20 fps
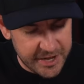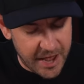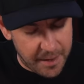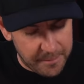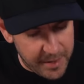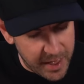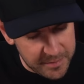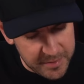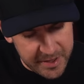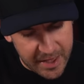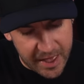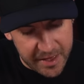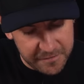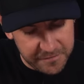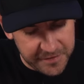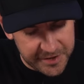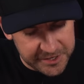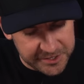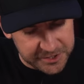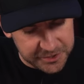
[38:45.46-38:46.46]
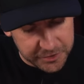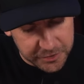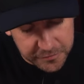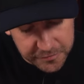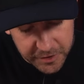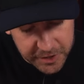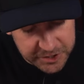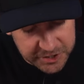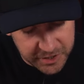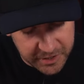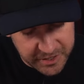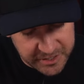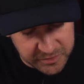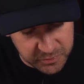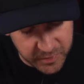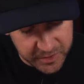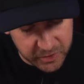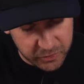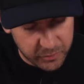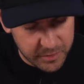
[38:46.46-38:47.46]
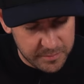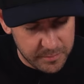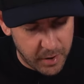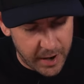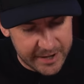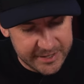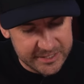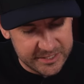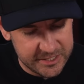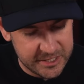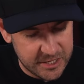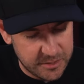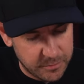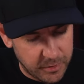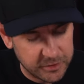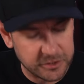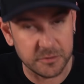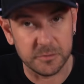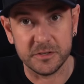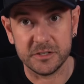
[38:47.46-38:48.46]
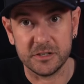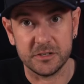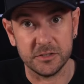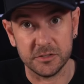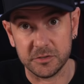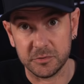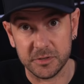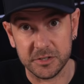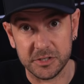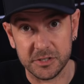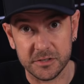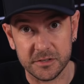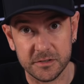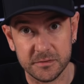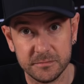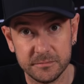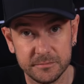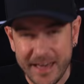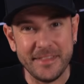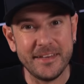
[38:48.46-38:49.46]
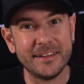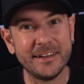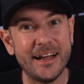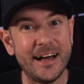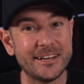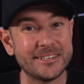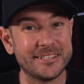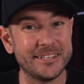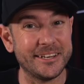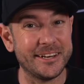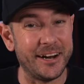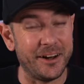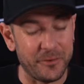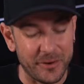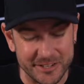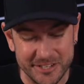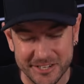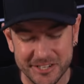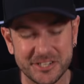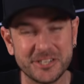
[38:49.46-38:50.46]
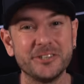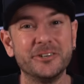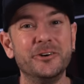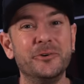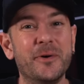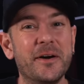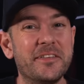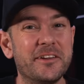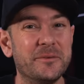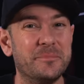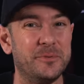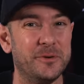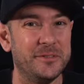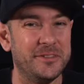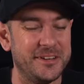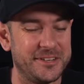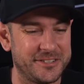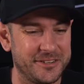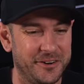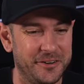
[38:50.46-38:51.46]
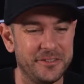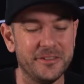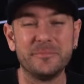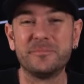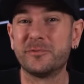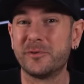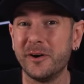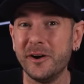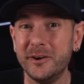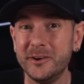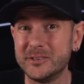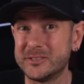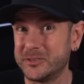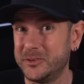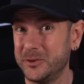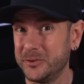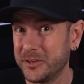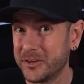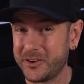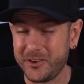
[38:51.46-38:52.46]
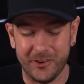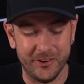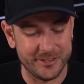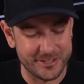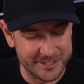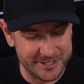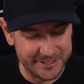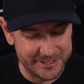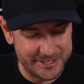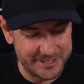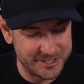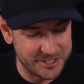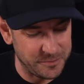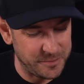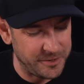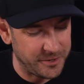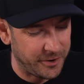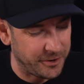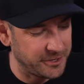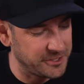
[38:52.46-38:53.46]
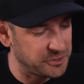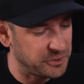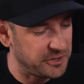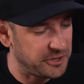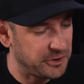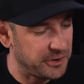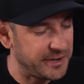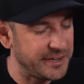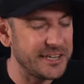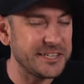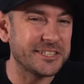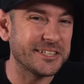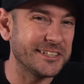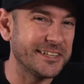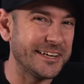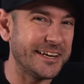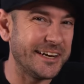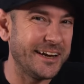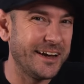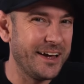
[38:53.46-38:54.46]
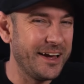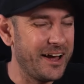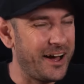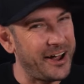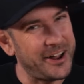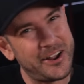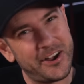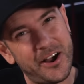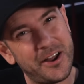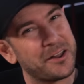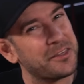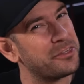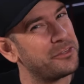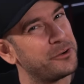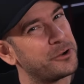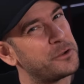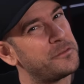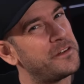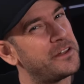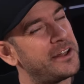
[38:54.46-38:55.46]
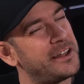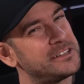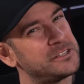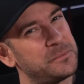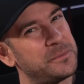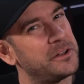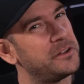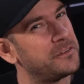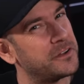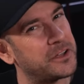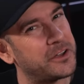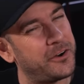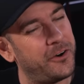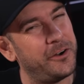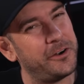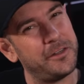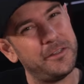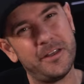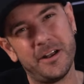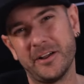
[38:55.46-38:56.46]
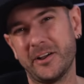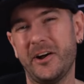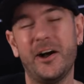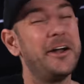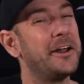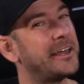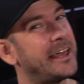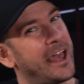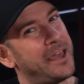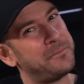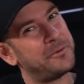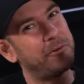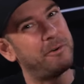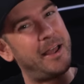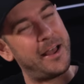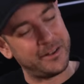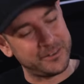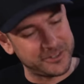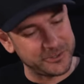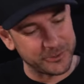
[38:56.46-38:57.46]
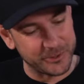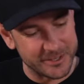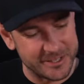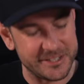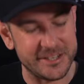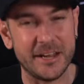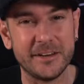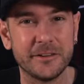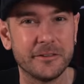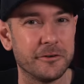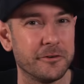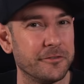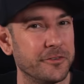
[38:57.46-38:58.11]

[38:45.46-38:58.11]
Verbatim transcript: yeah, maybe a V2 version of this wheel we might see see multi-position switches. And then lastly, I wasn't sure whether to put this on the pros or the cons list, to be honest with you. Initially, I kind of thought of it as a bit of a con, and then I kind of came around towards the end of the